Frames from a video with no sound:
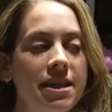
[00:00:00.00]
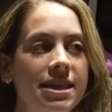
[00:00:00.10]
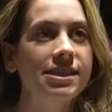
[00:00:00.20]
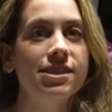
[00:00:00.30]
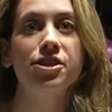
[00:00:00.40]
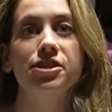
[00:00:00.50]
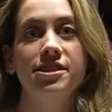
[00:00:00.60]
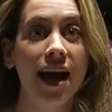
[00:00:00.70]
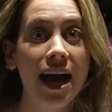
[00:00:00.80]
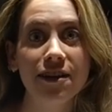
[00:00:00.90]
this is your
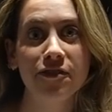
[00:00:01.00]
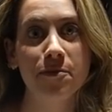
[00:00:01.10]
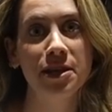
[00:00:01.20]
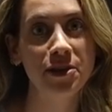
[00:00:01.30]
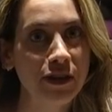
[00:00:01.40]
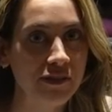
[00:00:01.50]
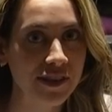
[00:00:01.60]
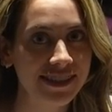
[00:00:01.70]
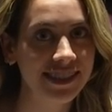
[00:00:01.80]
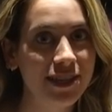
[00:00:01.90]
sign from the
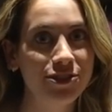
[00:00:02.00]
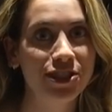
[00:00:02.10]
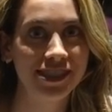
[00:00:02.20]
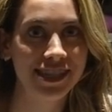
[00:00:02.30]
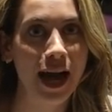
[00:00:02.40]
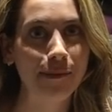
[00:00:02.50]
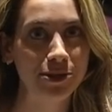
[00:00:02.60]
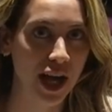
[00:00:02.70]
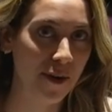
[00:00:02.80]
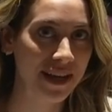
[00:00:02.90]
universe that you should stop
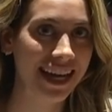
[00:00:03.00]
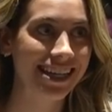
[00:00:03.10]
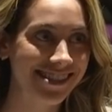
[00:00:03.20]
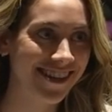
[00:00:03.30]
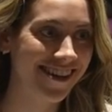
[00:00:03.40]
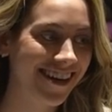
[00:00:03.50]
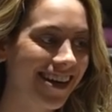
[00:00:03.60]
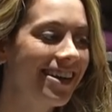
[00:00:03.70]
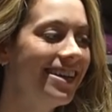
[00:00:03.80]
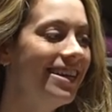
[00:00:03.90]
shopping at
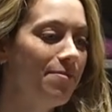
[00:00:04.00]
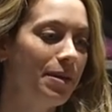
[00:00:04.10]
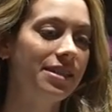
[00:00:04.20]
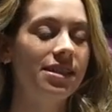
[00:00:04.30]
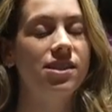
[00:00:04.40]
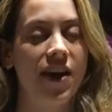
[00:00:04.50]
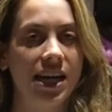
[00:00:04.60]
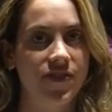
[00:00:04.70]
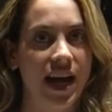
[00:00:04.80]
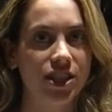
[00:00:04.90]
Zara because it's
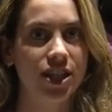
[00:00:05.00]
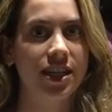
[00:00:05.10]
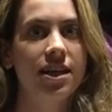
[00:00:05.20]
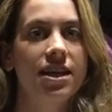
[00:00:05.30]
fast fashion.